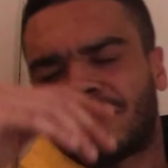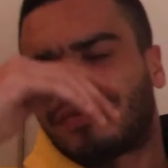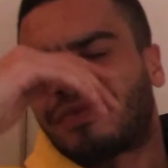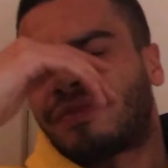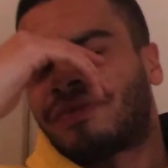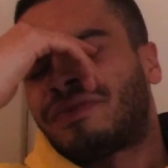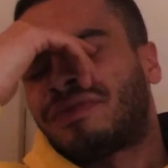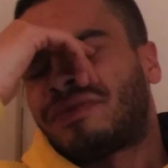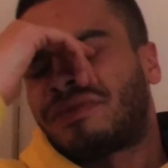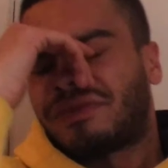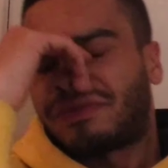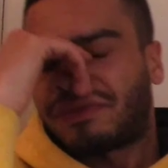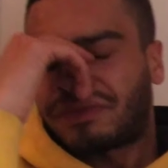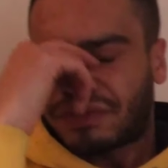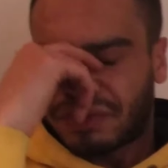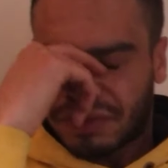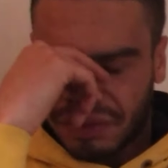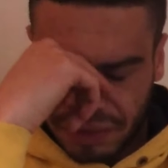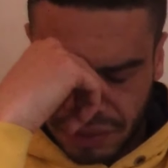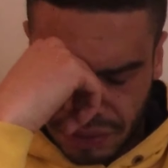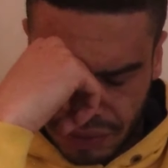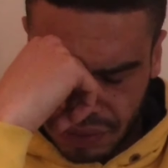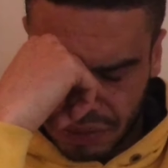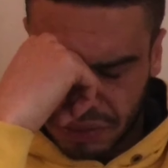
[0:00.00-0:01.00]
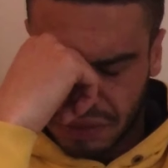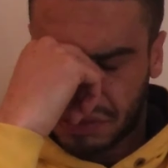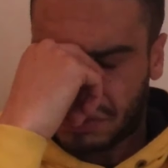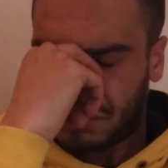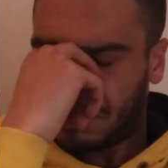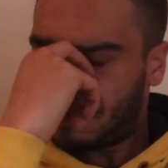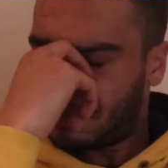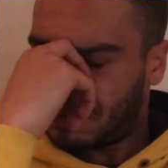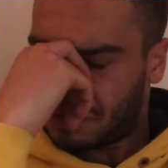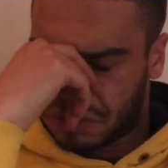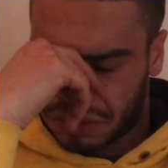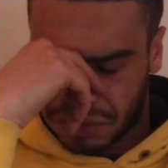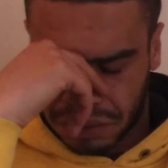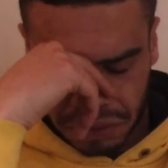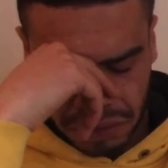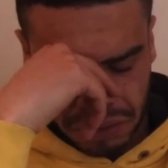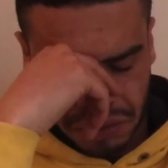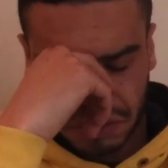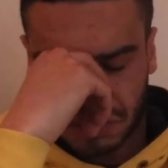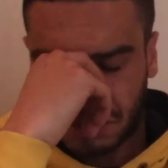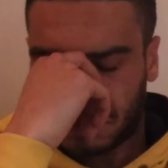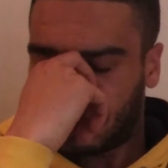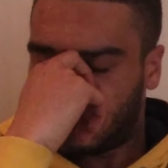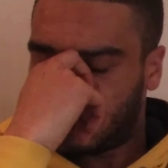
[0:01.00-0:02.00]
Rick, Rick, and
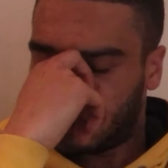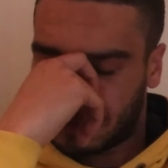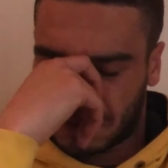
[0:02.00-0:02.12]
Rick,